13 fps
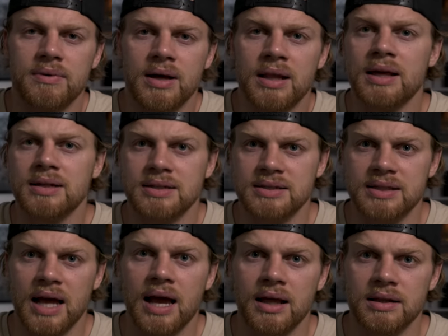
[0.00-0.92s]
I like the
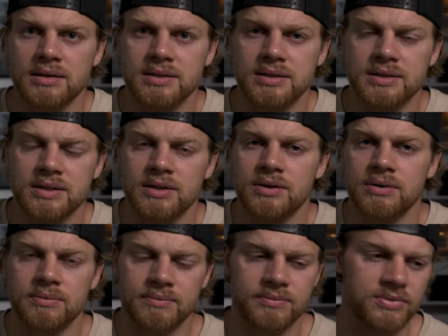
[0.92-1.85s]
styles,
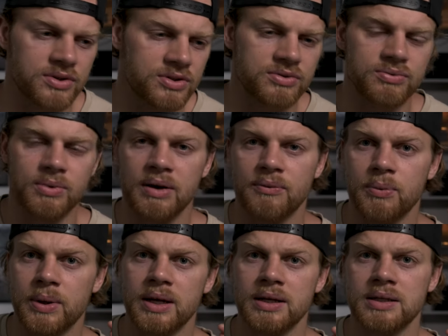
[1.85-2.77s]
so just went
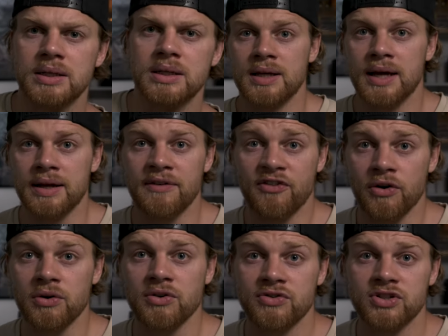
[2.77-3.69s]
with it. And the
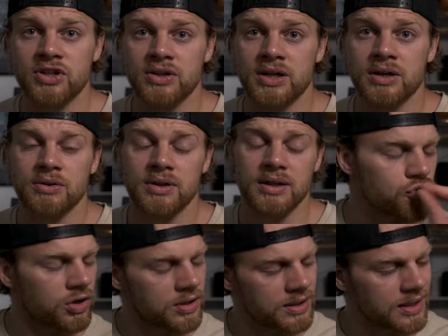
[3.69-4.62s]
photos turn out
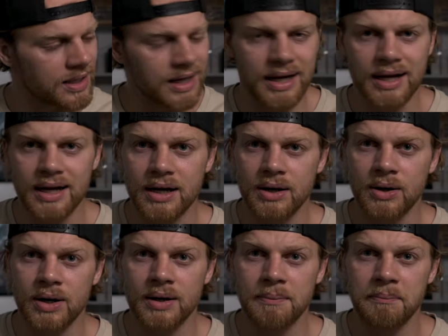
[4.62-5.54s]

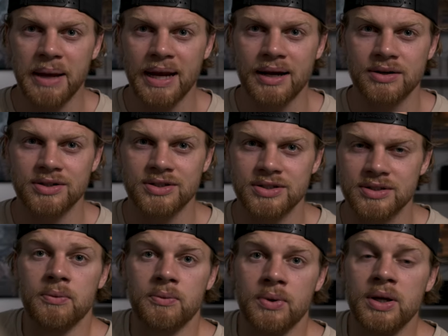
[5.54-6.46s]

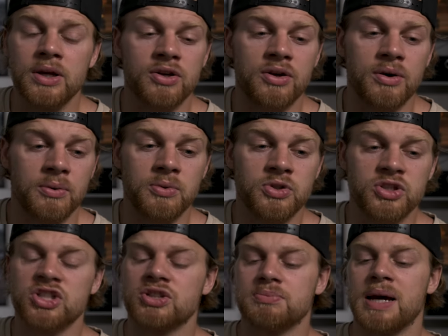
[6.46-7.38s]
bangers. We
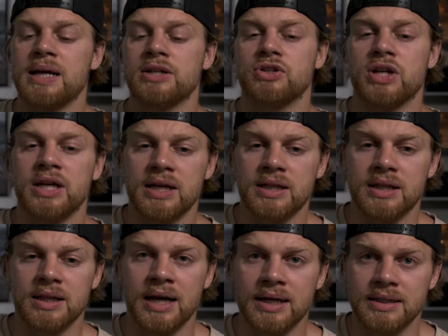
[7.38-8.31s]
just managed to
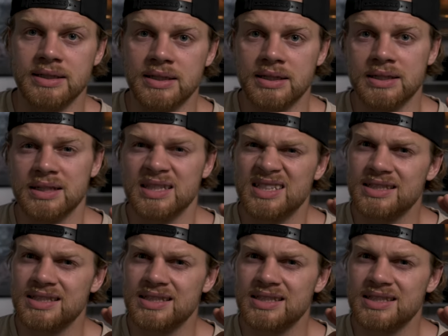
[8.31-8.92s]
hit like the